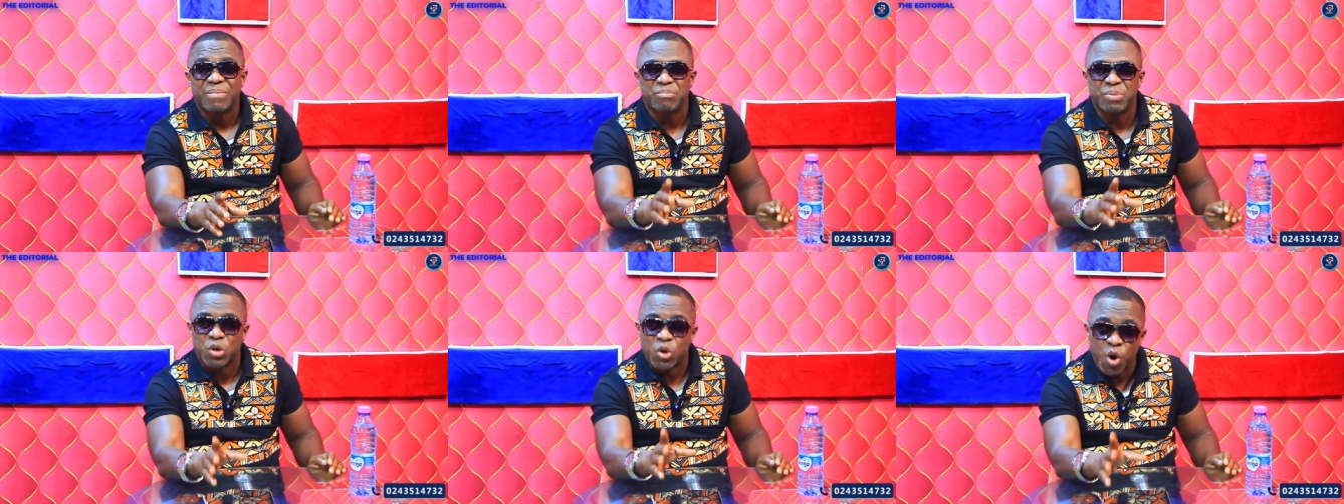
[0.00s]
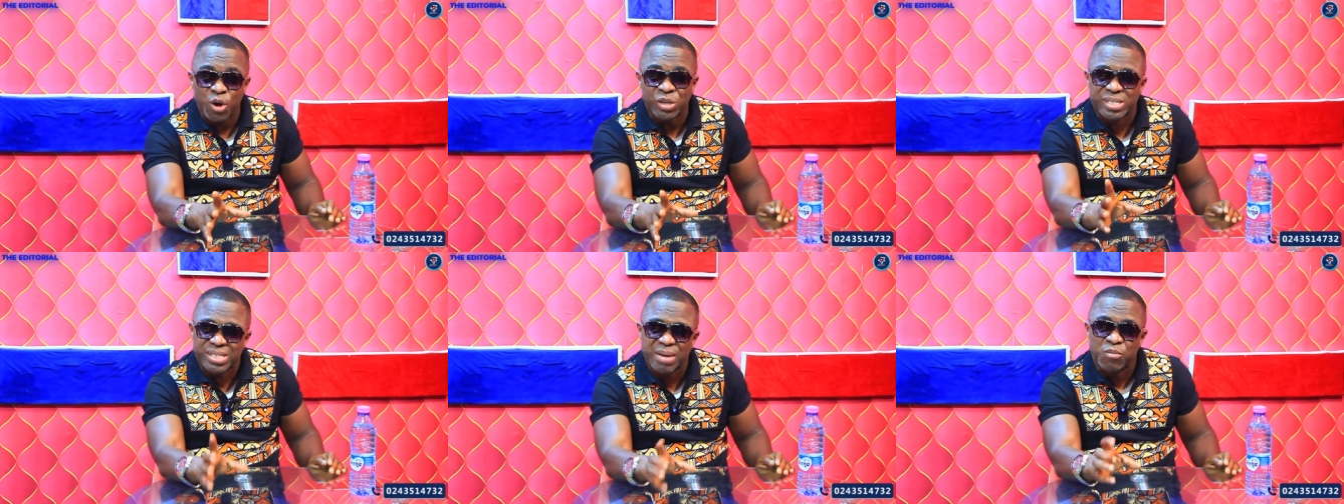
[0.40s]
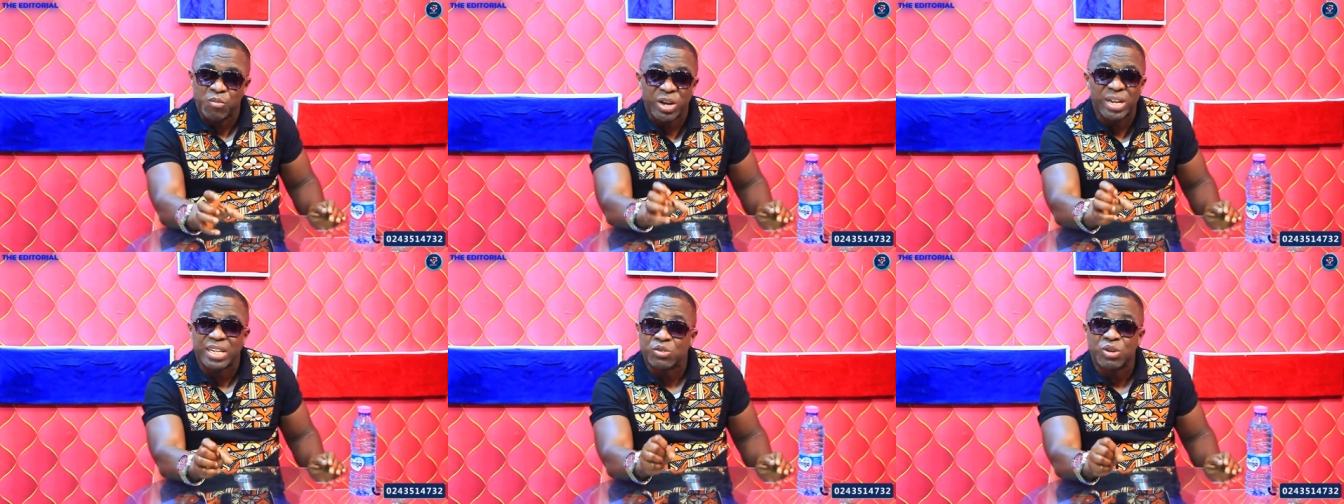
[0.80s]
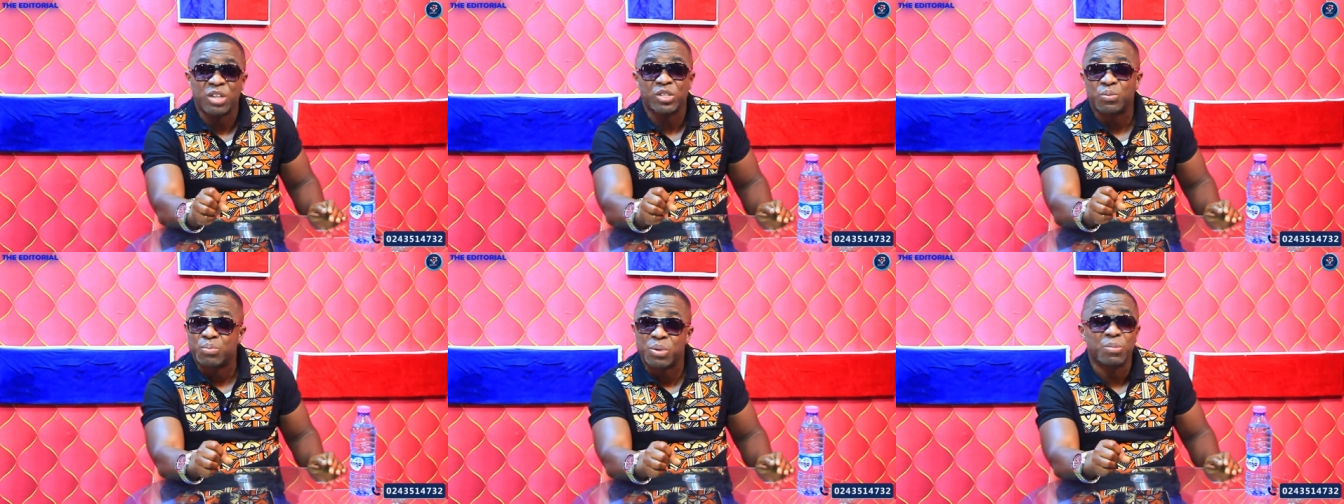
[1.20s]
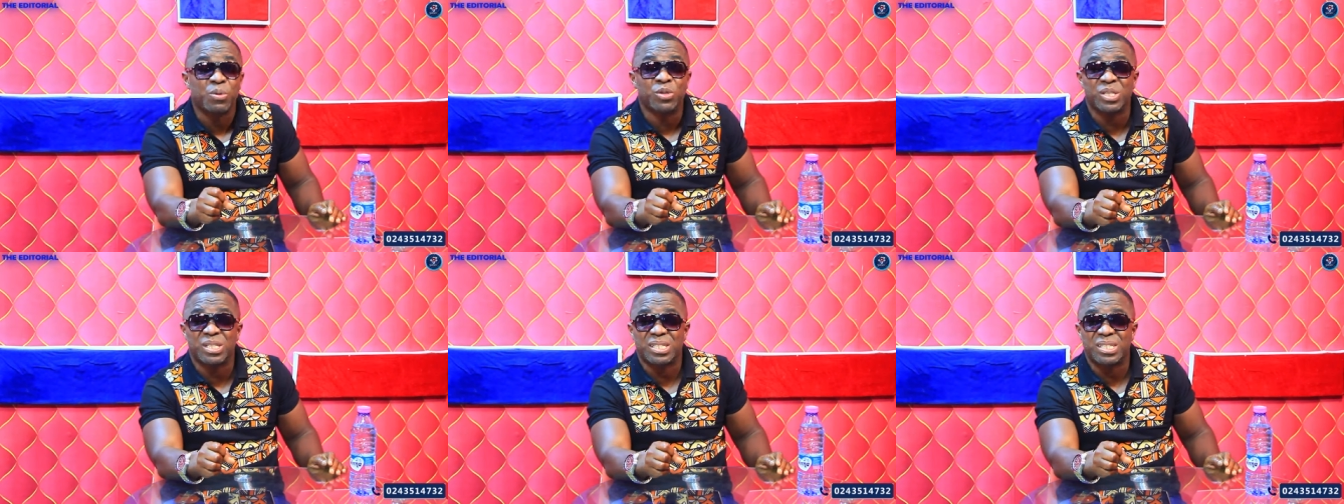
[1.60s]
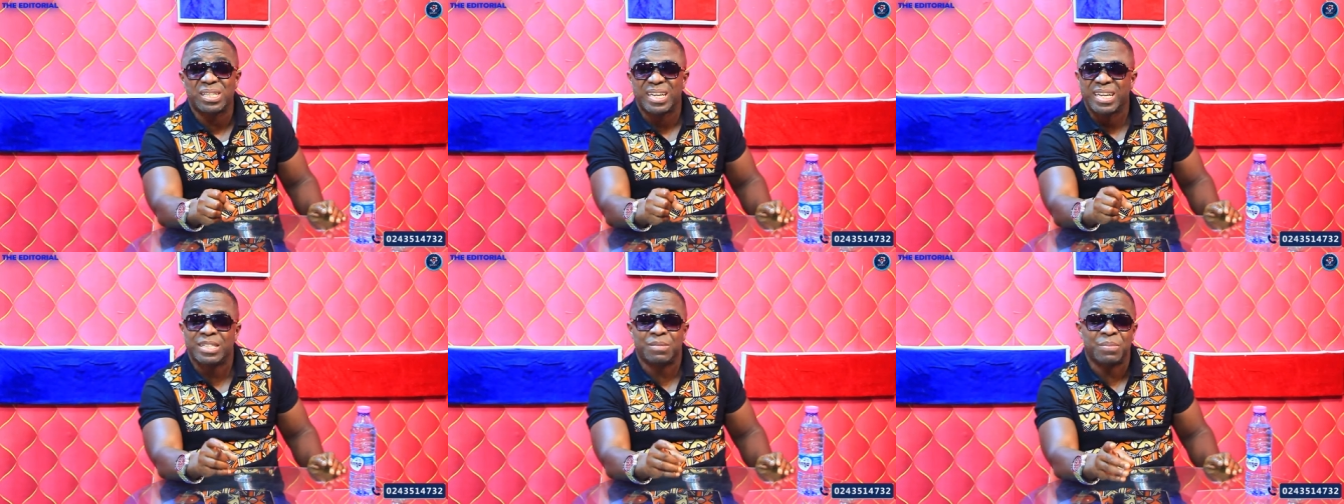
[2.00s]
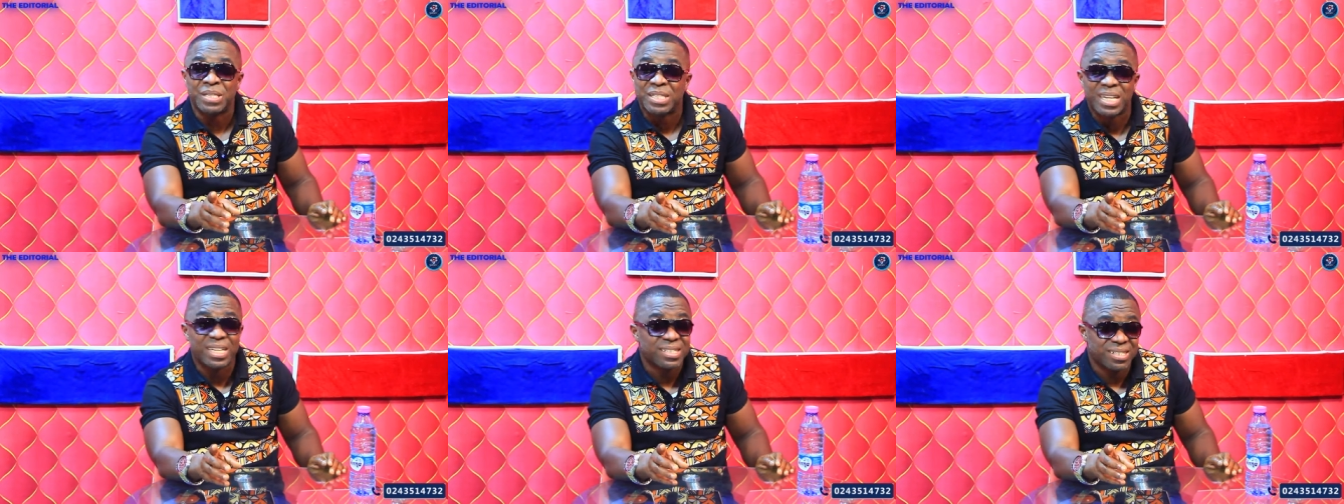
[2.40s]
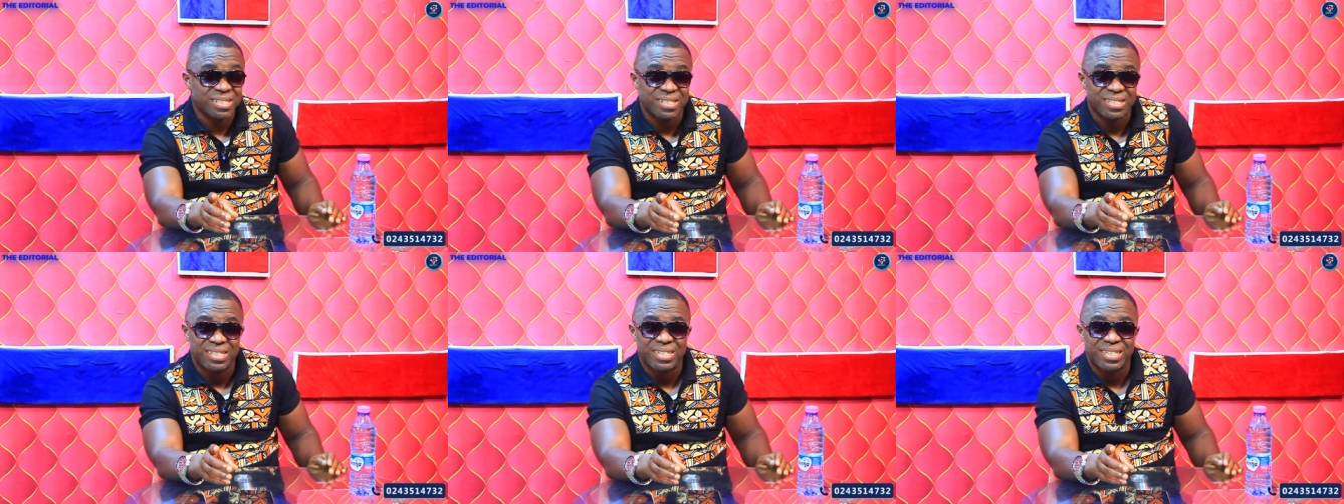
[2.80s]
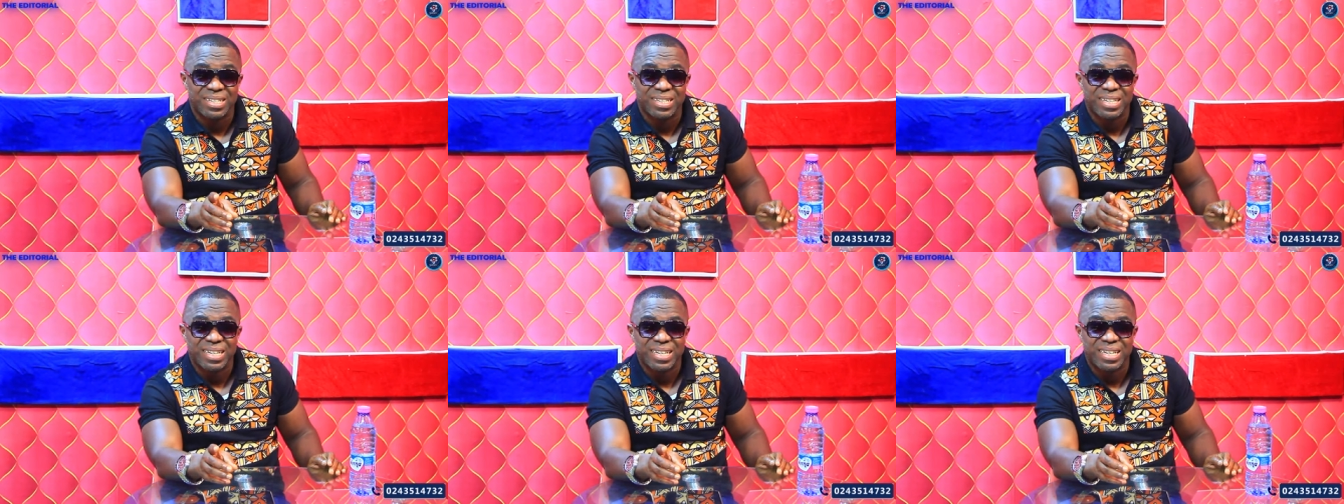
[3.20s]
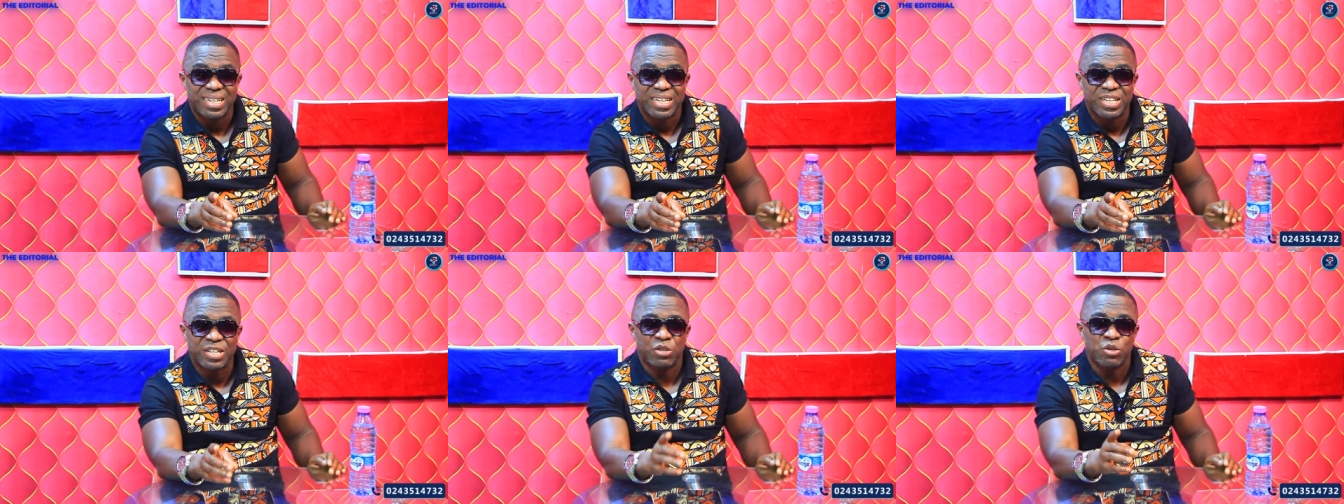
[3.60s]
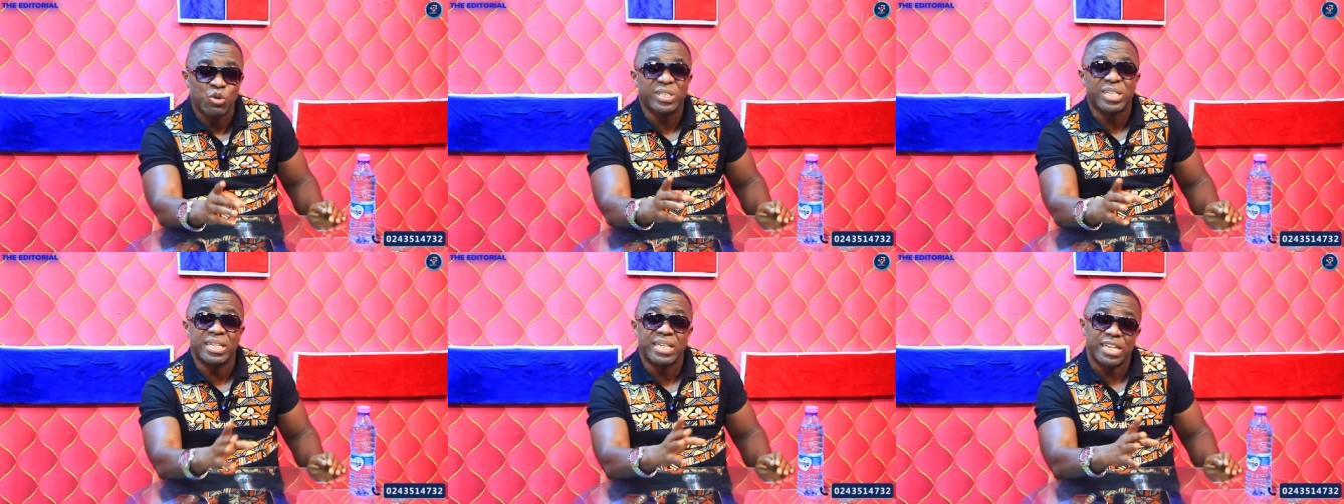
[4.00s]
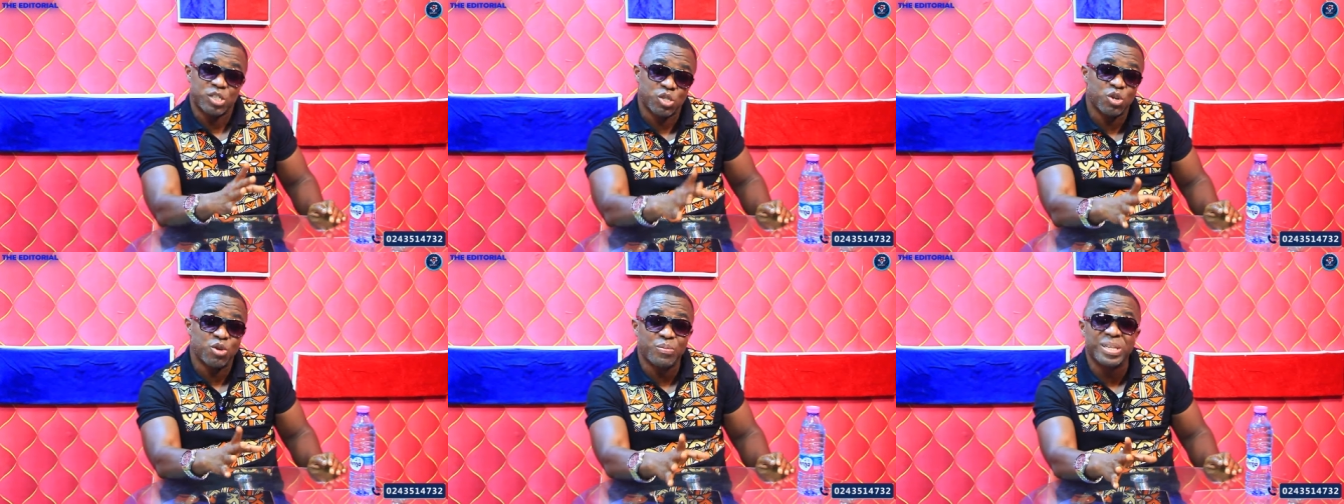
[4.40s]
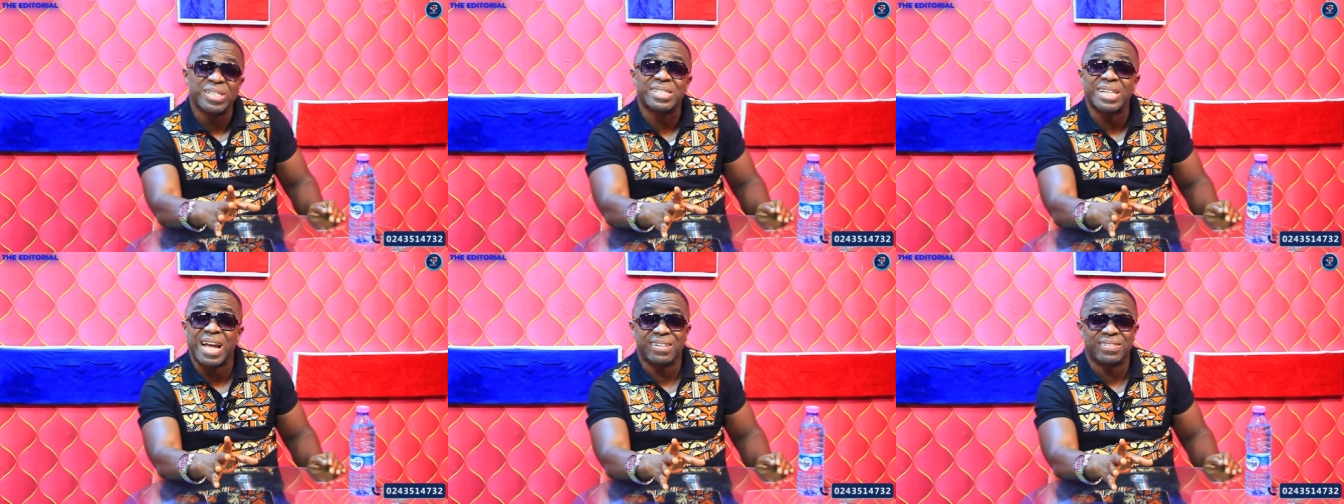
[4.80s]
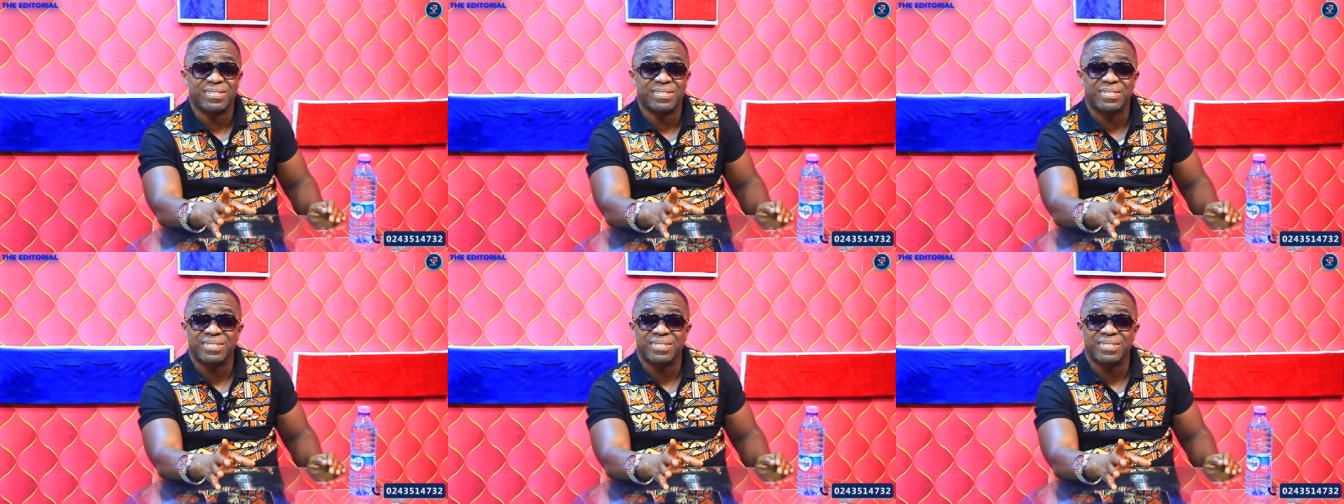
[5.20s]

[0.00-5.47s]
because someone is trying to promote his business using the showbiz style.